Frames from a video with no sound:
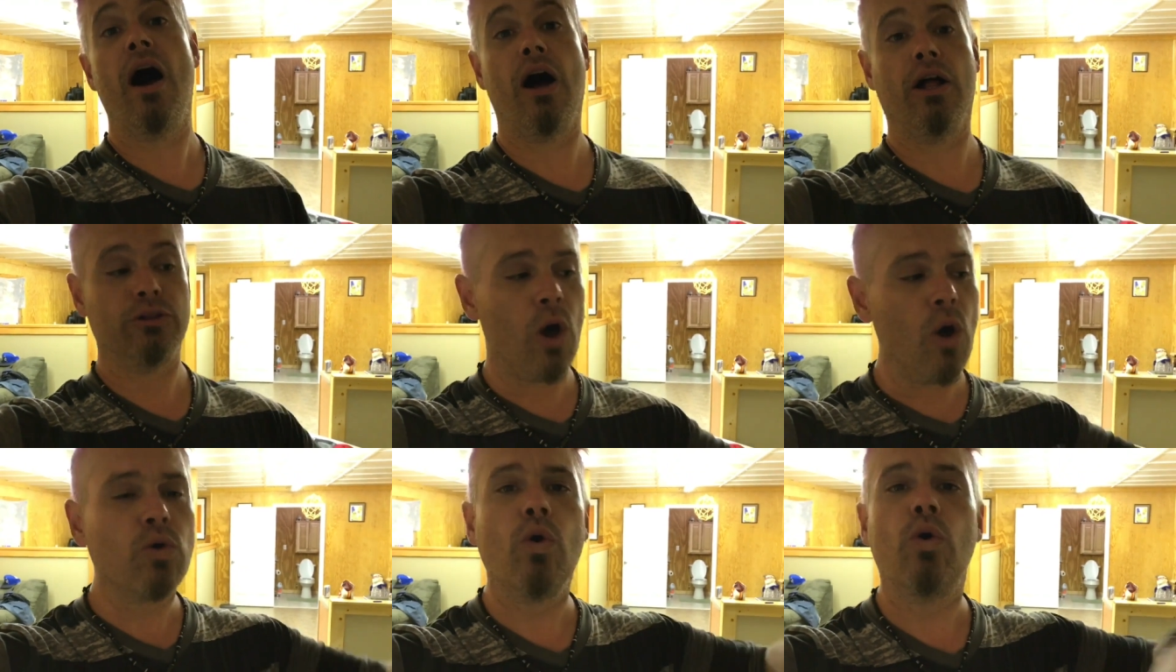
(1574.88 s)

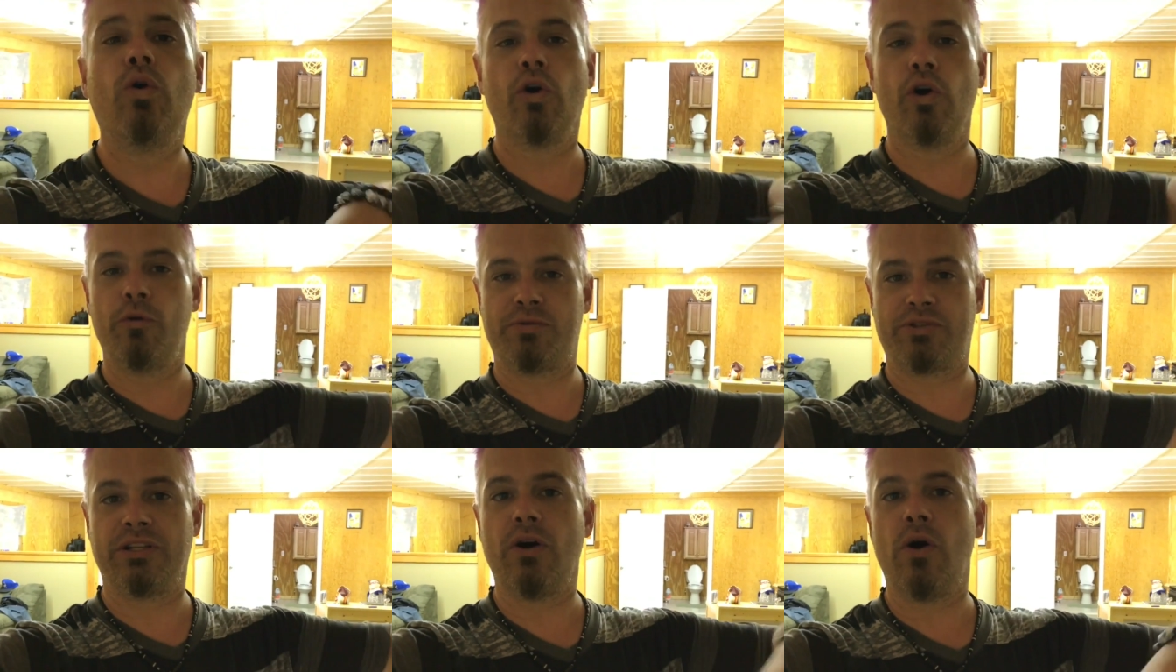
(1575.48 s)
local
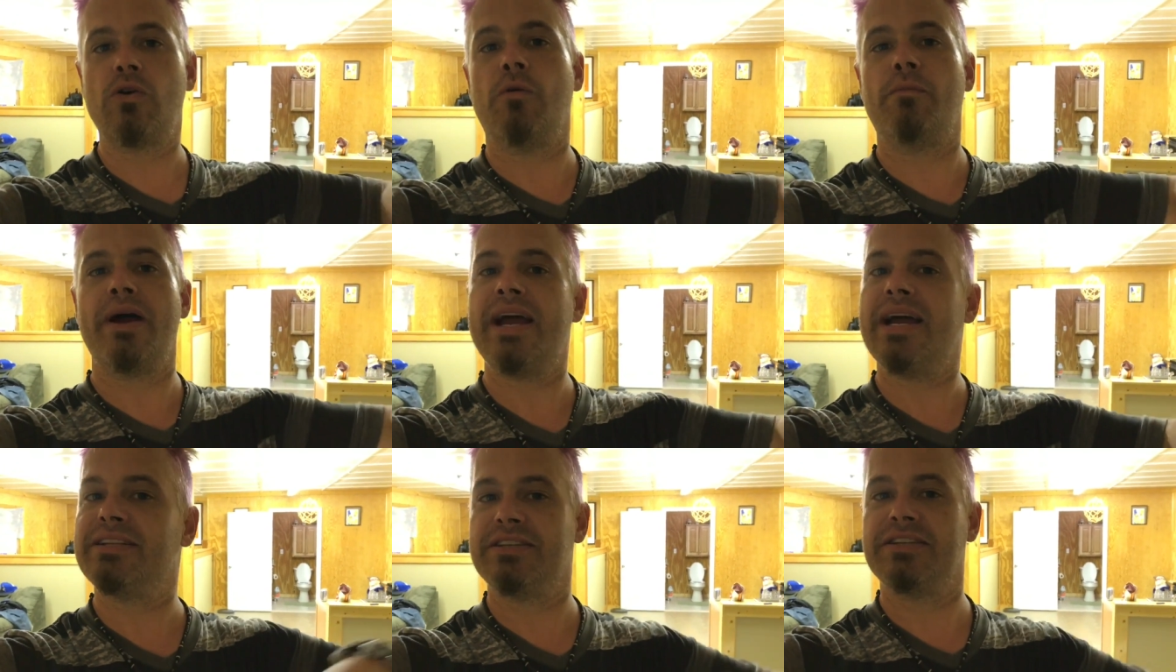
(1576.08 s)
groups and local
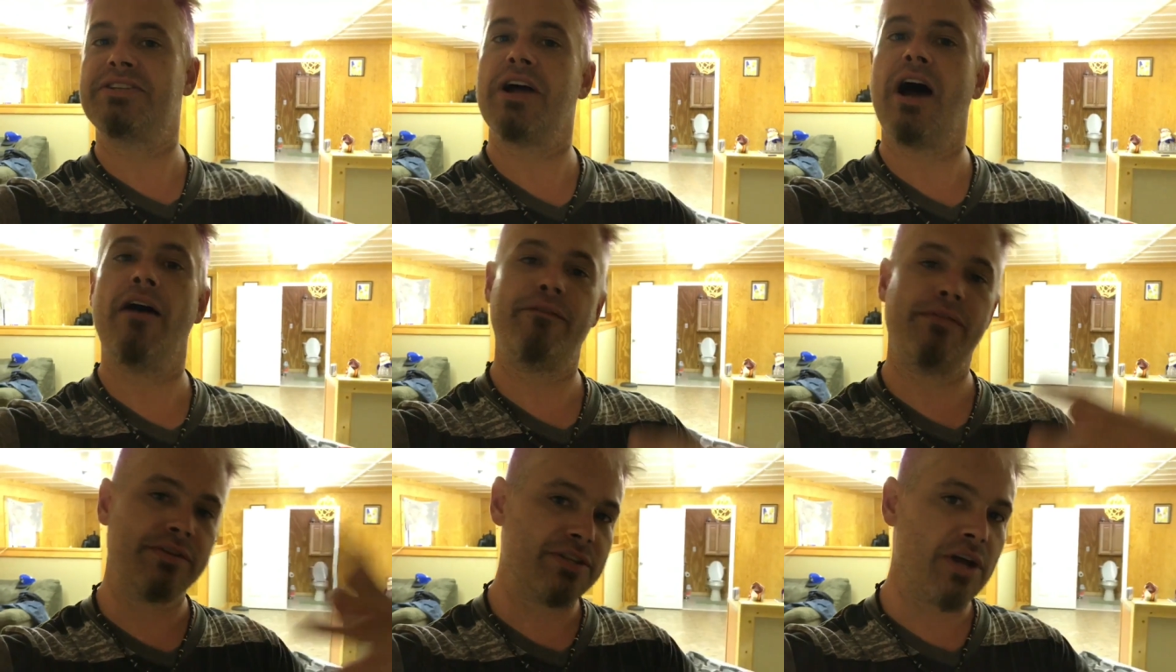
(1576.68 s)
bands and
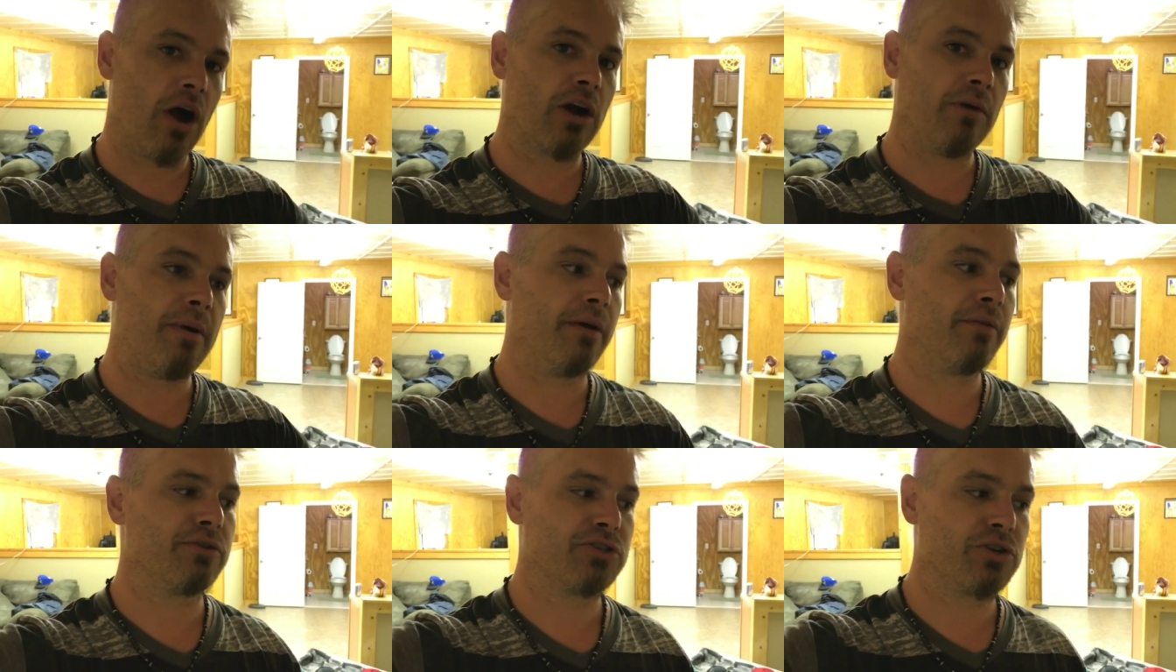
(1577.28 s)
stuff, and talk
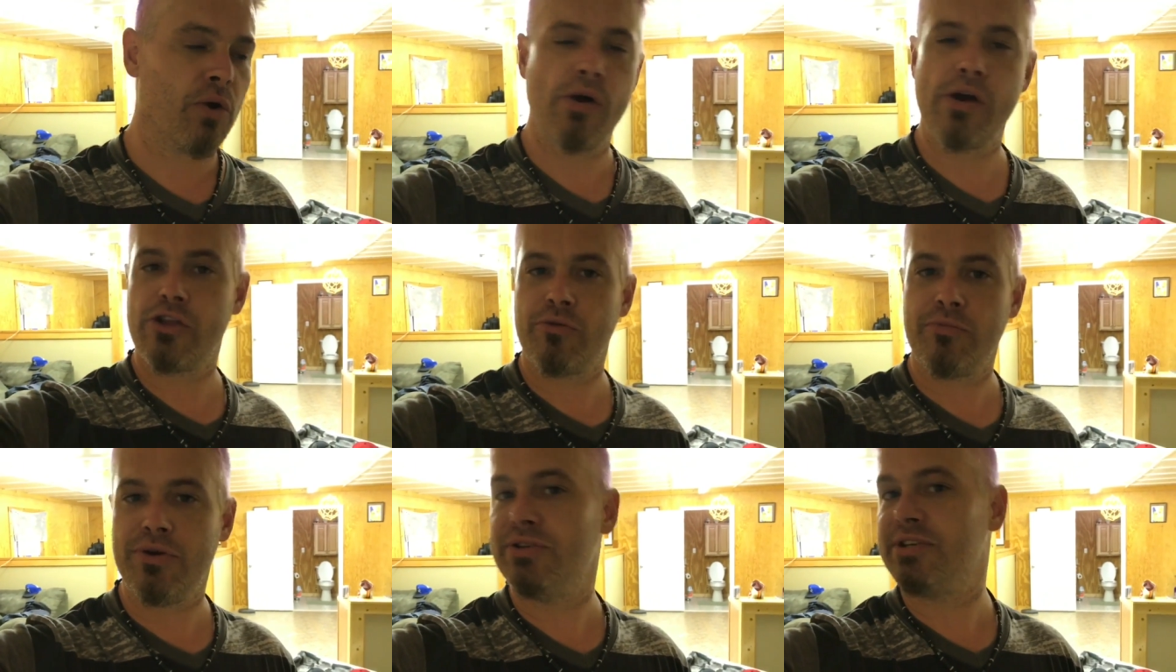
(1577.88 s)
about their story
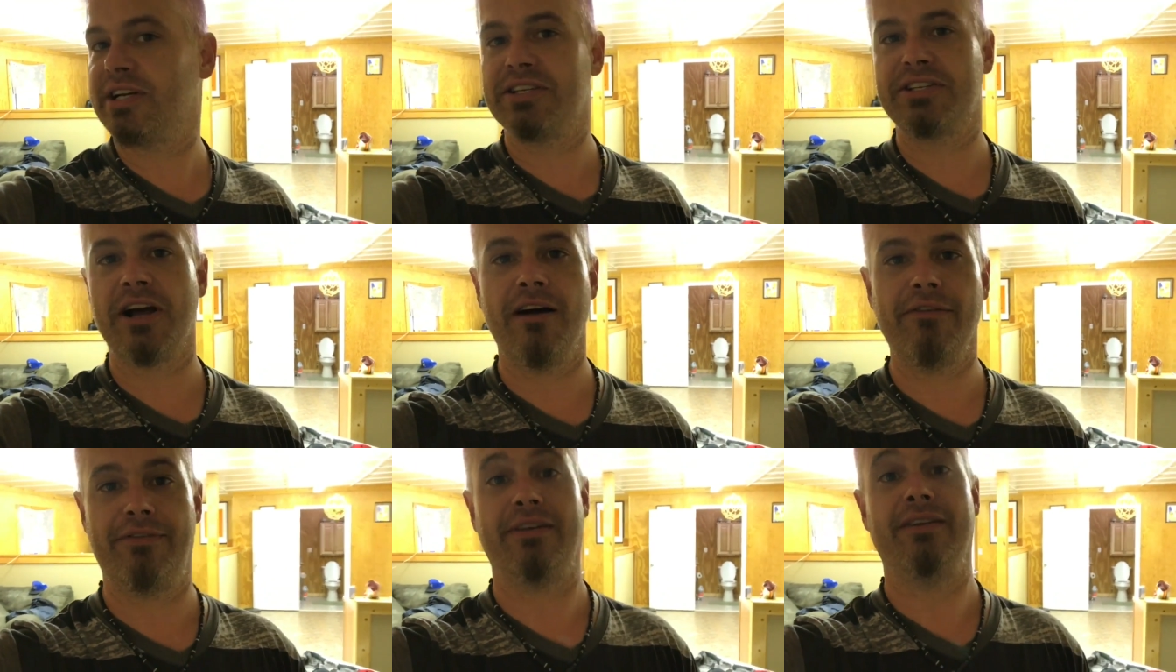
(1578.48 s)
and their music and
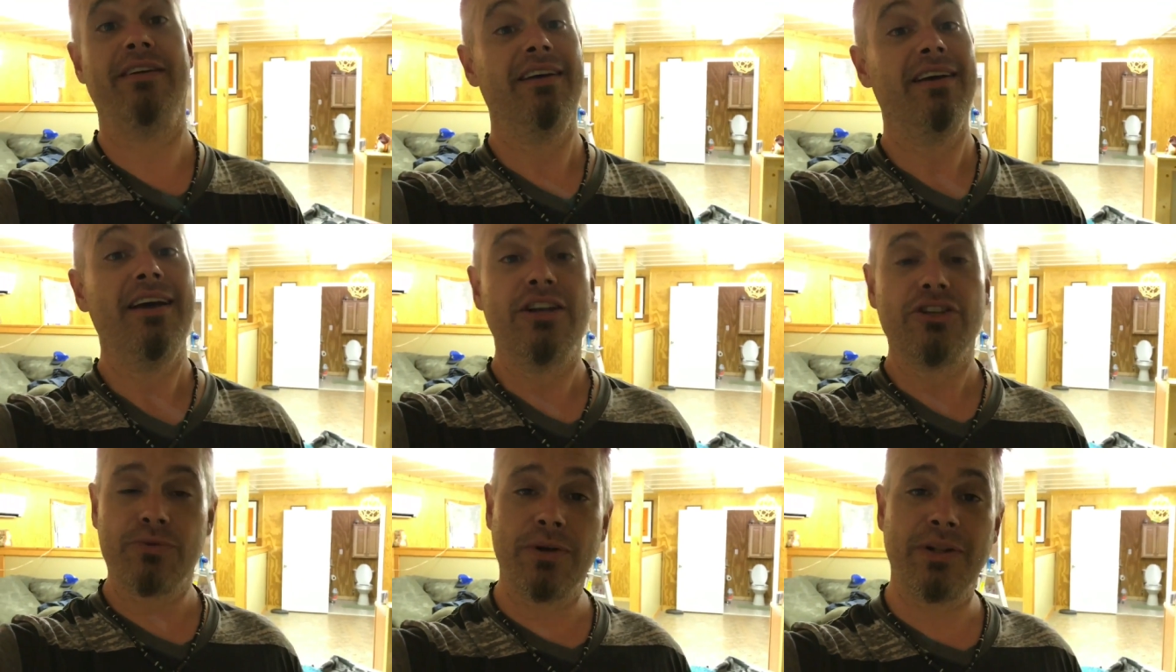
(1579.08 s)
stuff, and
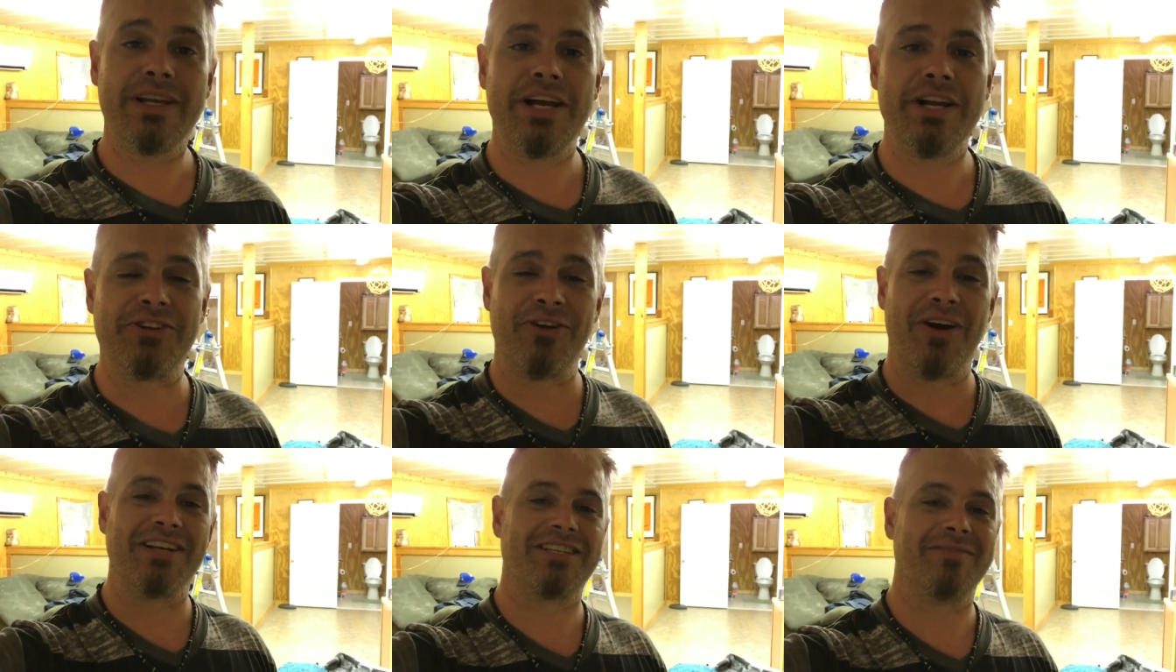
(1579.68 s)
it's really
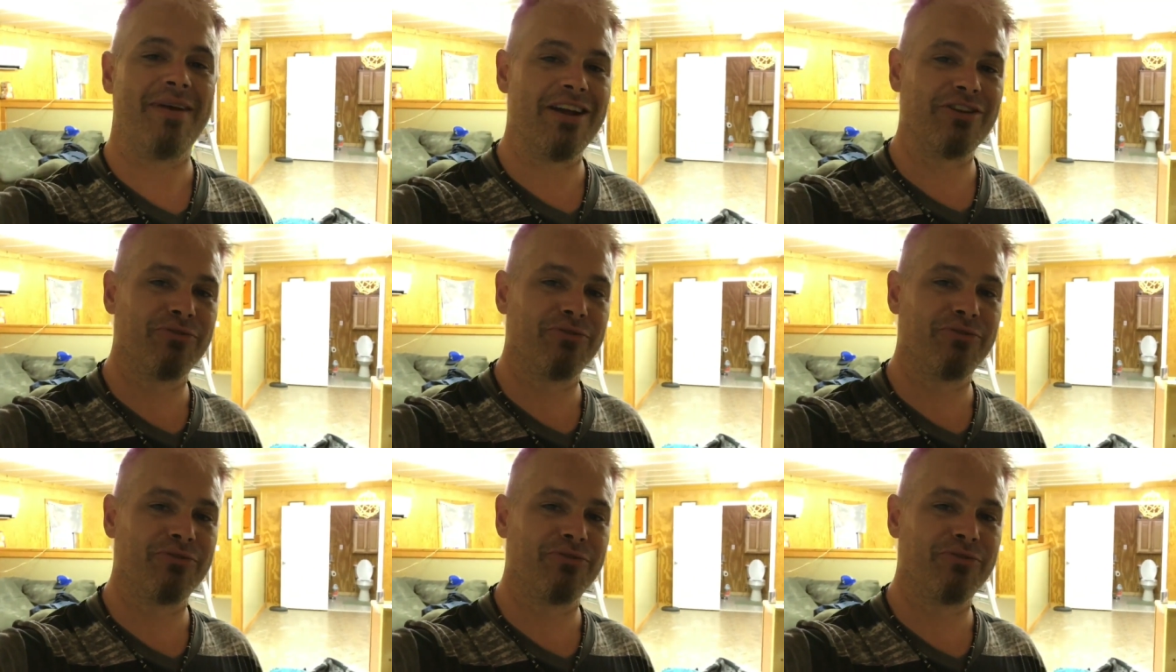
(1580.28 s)
interesting, man.